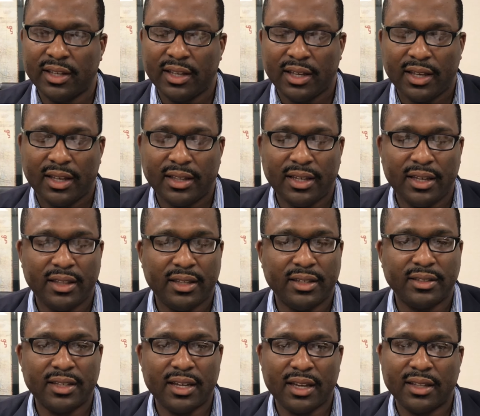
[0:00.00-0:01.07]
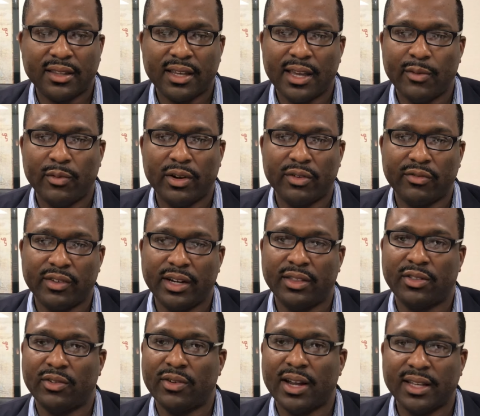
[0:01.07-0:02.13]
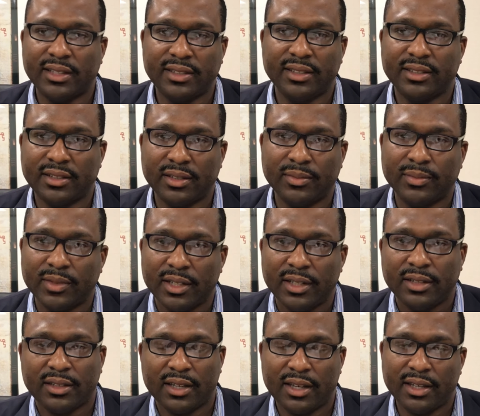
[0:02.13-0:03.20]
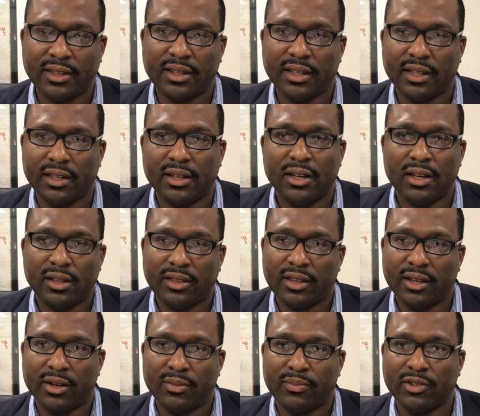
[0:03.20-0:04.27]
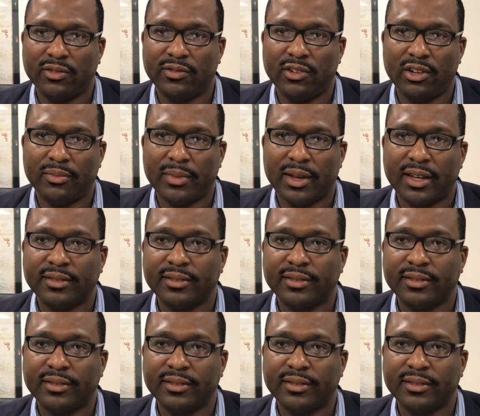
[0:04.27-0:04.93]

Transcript: and then the second thing we'll run it through our system to get the approval amount.